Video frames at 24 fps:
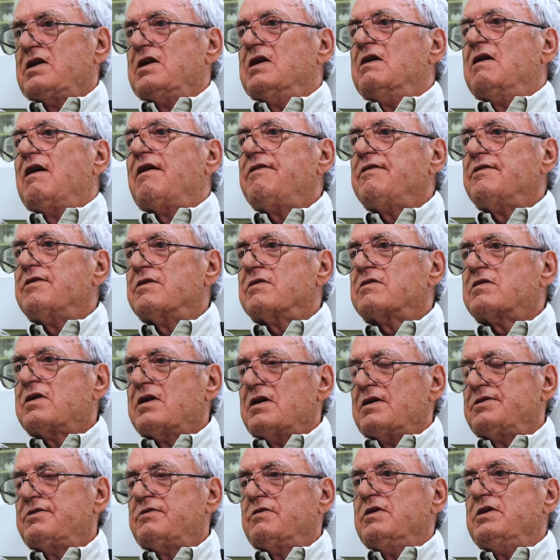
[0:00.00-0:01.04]
in other
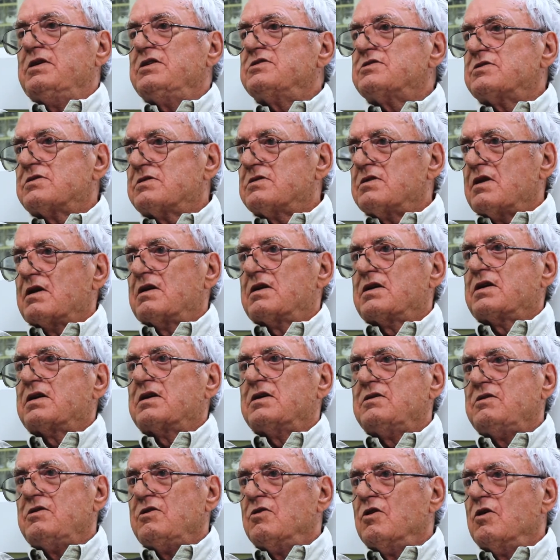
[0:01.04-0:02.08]
countries, like
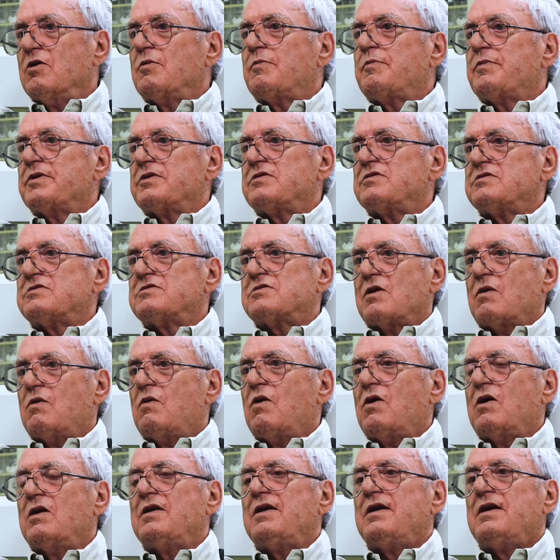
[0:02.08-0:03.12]
in Europe and so
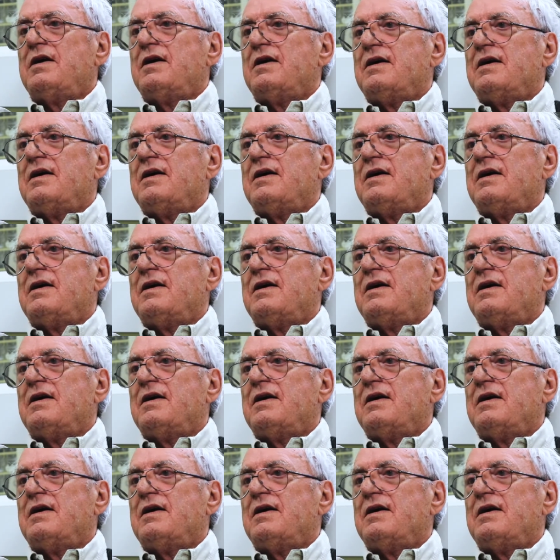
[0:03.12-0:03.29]
on.